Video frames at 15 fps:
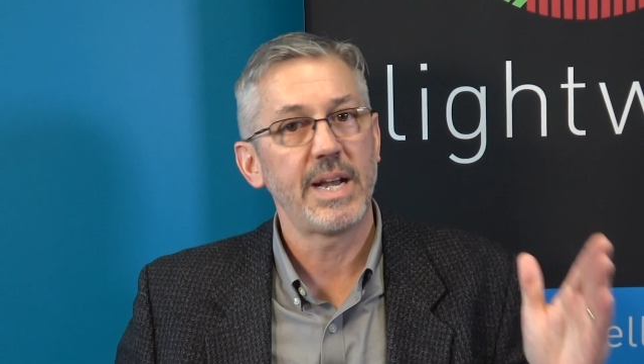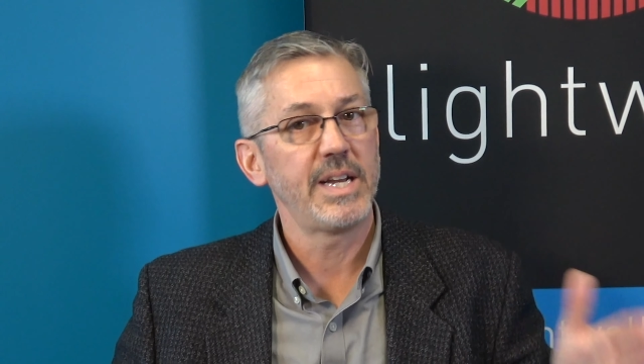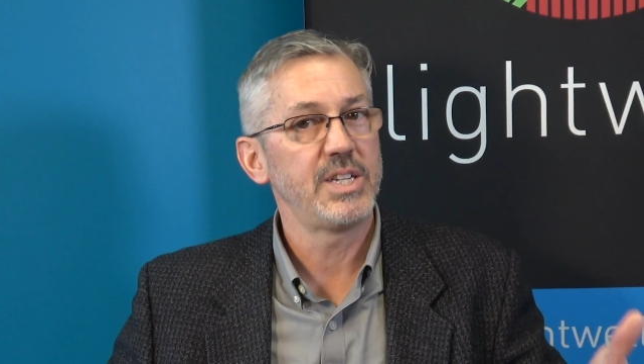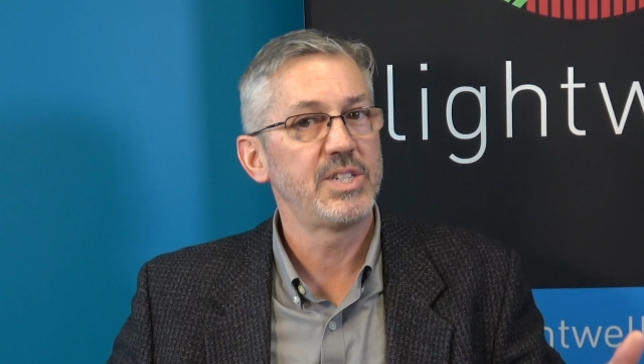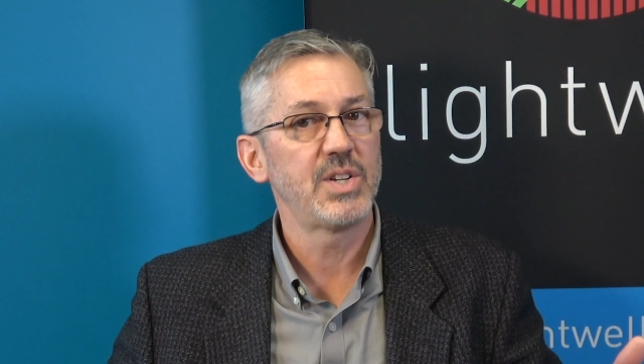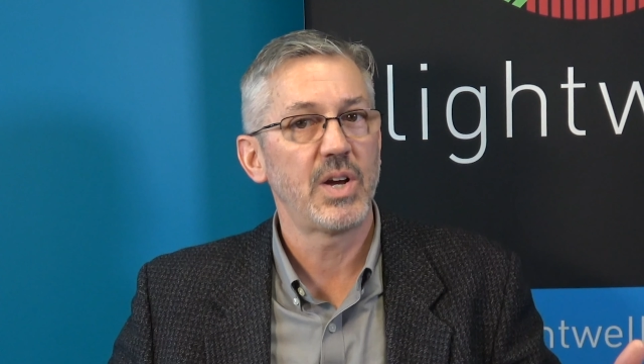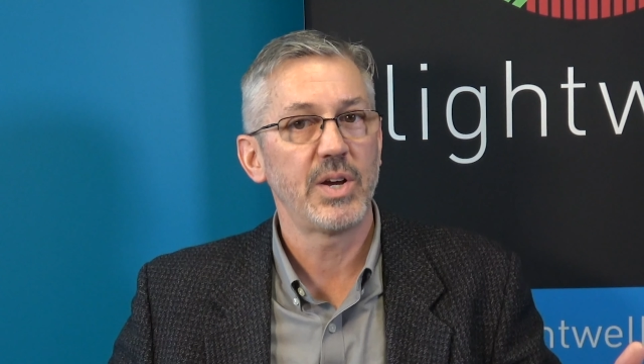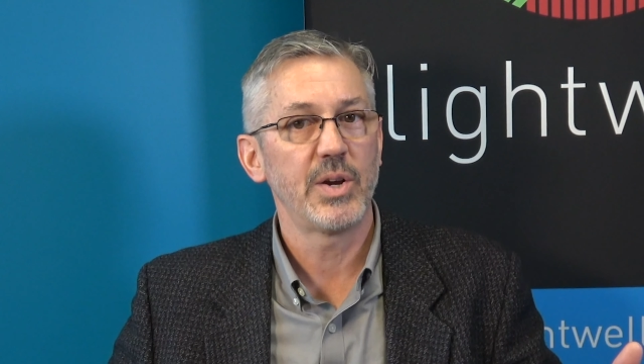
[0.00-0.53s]

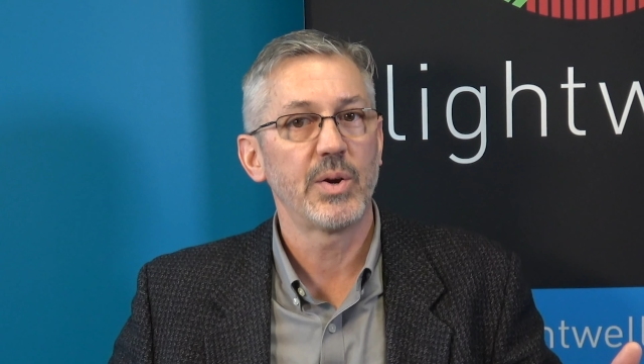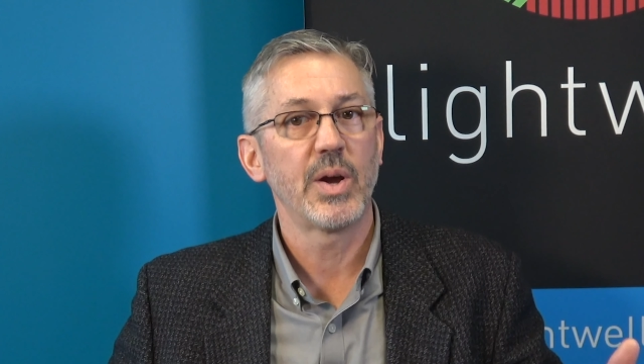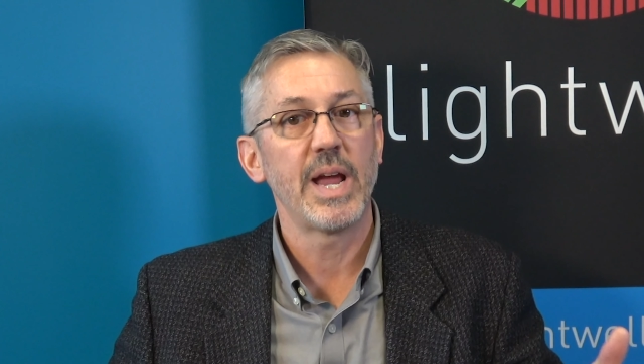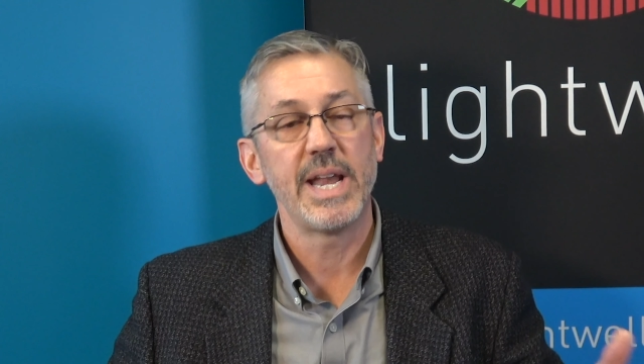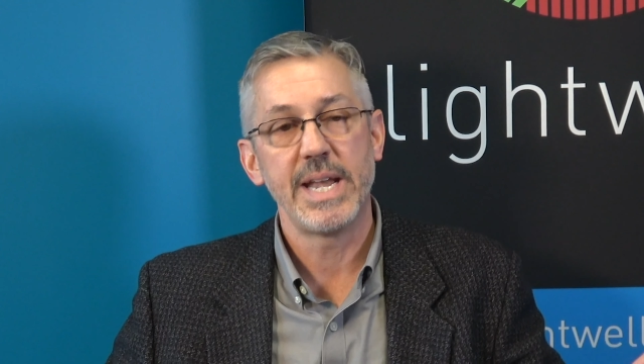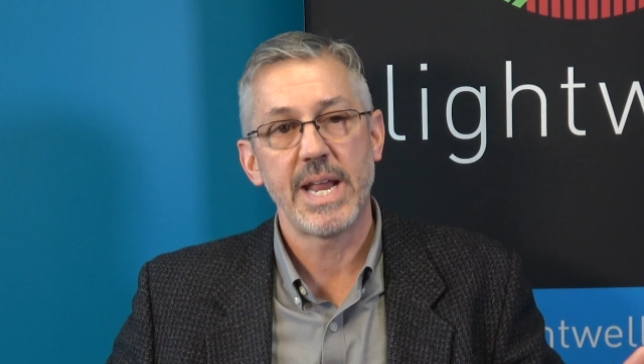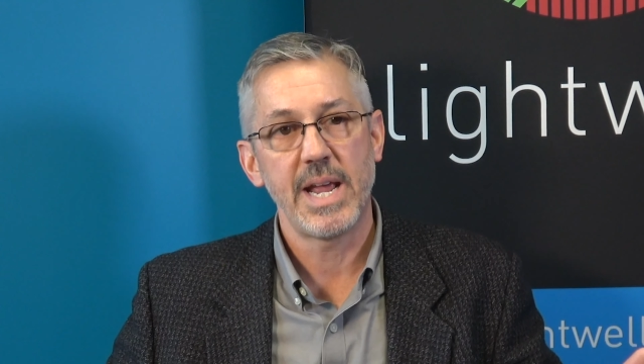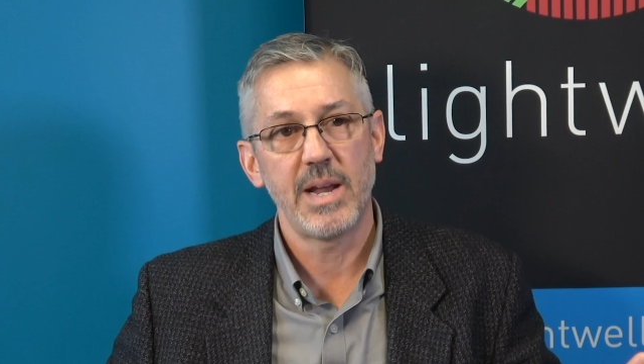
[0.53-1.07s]
entire
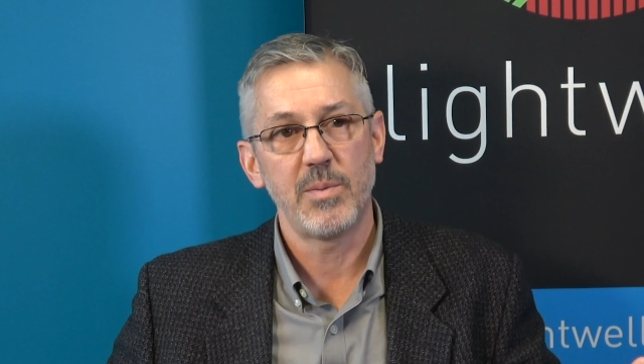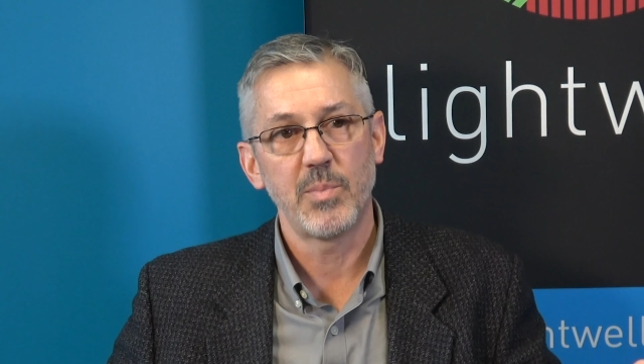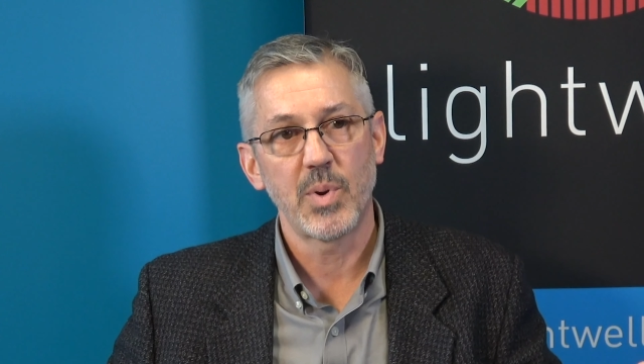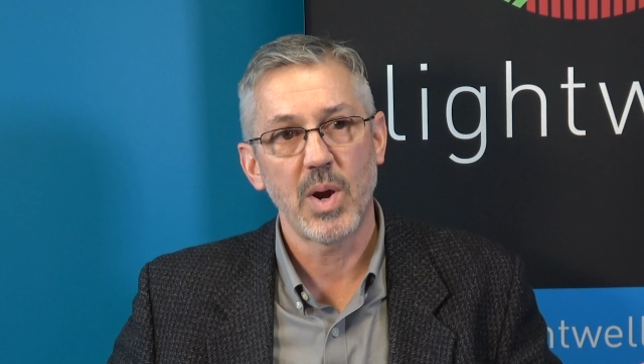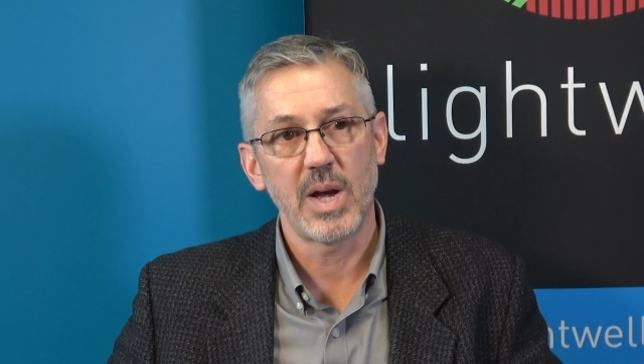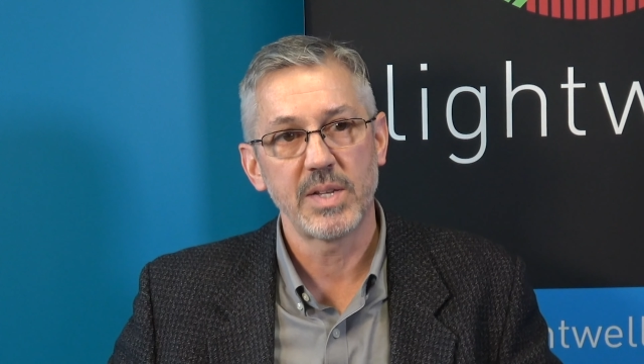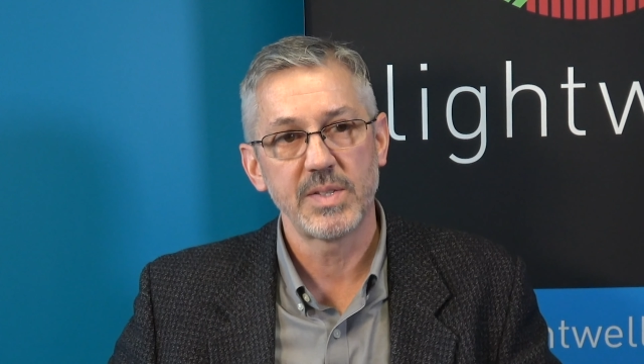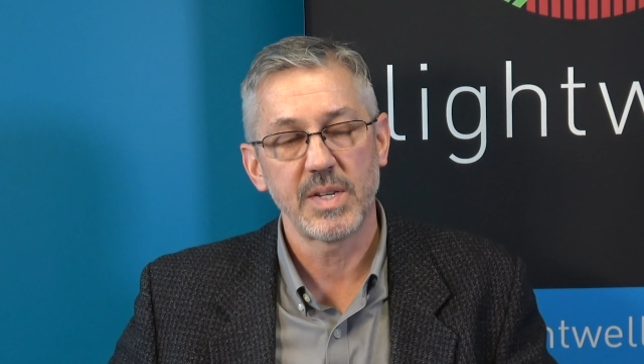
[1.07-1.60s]
end-to-end
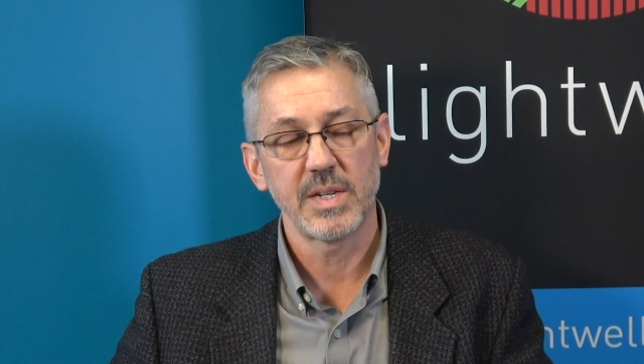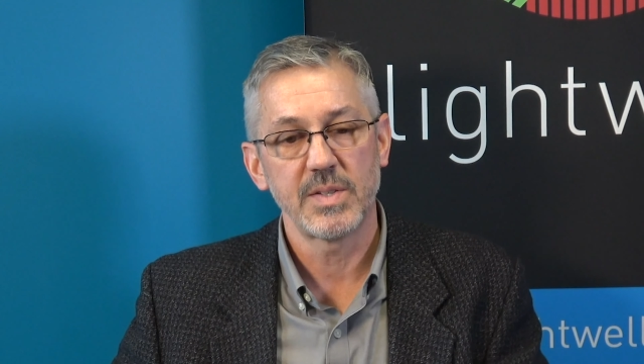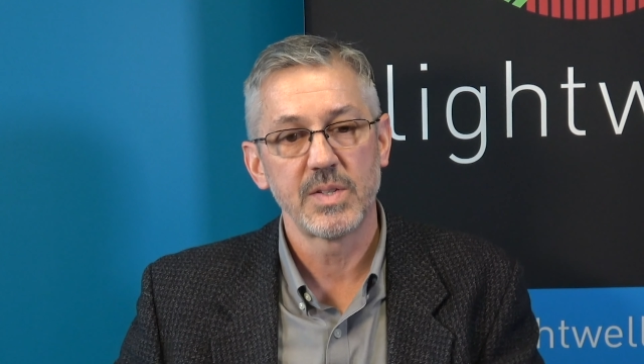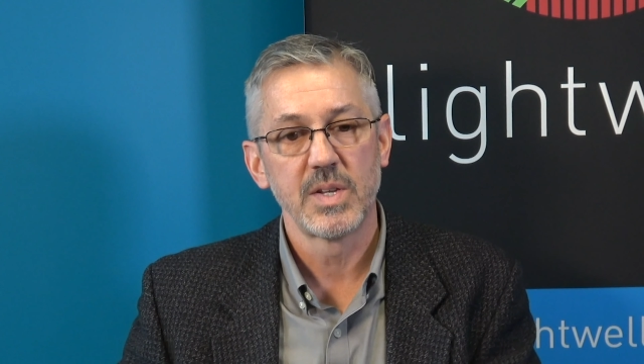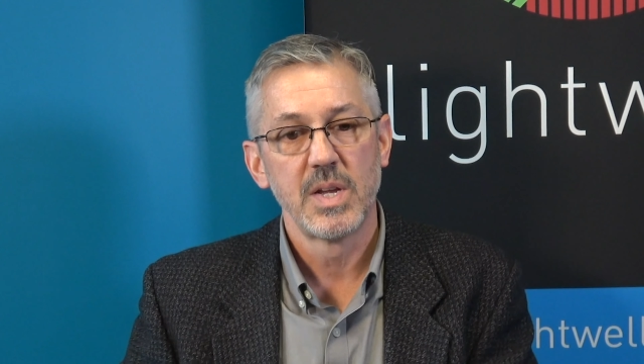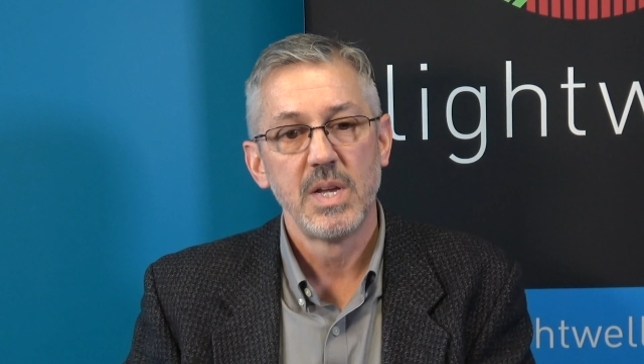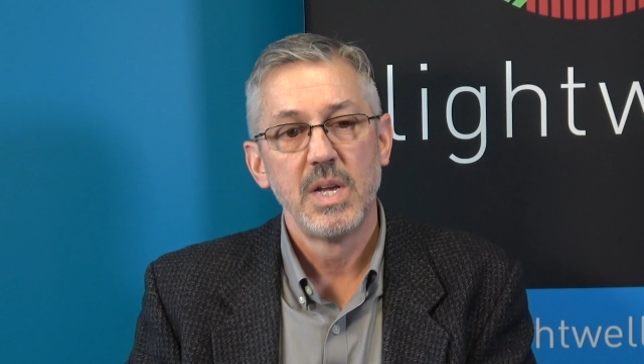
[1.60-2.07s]
process.